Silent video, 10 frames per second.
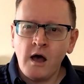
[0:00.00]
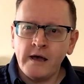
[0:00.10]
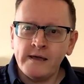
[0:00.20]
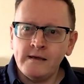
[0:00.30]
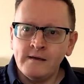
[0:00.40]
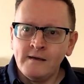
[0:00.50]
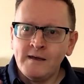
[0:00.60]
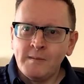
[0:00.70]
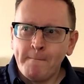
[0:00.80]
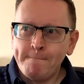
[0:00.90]
high
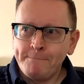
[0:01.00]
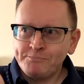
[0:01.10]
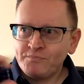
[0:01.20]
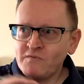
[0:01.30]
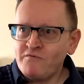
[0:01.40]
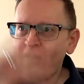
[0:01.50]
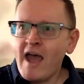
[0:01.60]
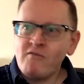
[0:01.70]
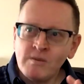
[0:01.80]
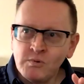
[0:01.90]

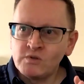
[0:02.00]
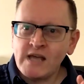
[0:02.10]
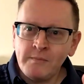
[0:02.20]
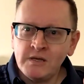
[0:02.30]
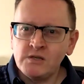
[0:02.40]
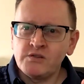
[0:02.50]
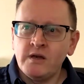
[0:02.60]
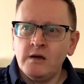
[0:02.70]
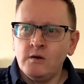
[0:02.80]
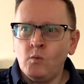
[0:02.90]
variable
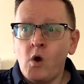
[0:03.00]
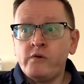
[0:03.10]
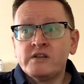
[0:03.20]
damage that